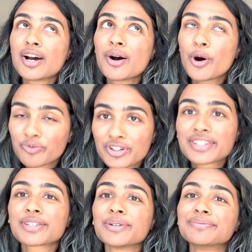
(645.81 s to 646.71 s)
hopefully
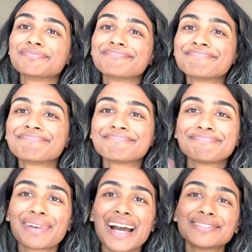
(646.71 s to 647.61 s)
soon.
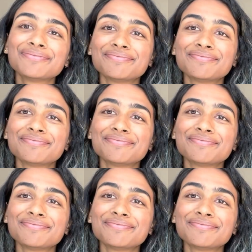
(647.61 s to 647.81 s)
Bye.